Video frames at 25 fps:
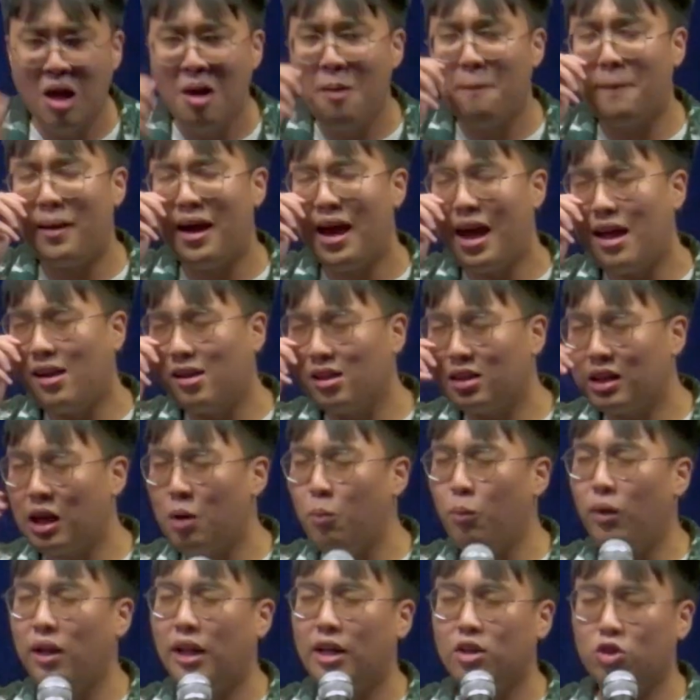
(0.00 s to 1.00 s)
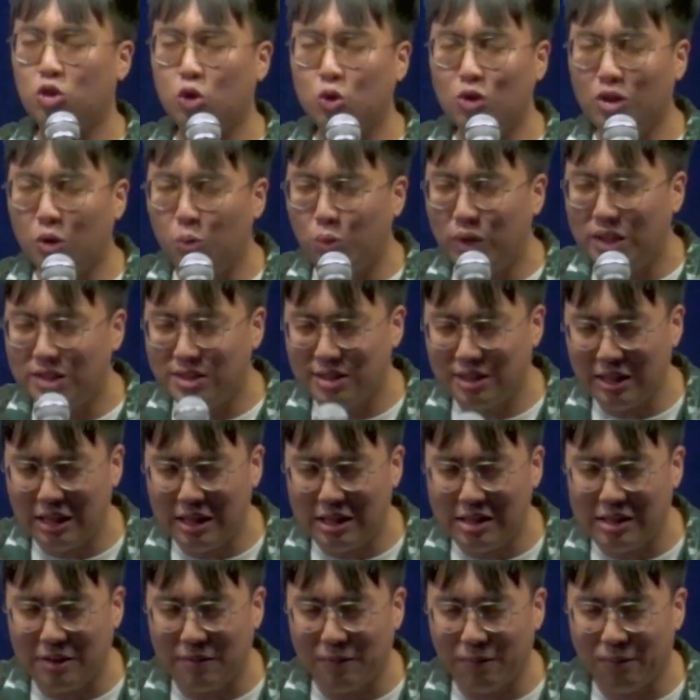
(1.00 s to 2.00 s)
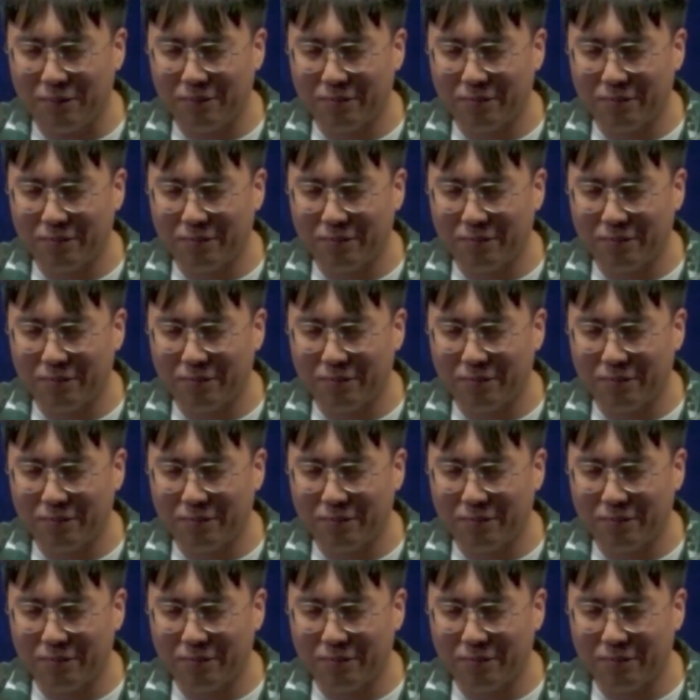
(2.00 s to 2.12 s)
But at the time while I took the word seen,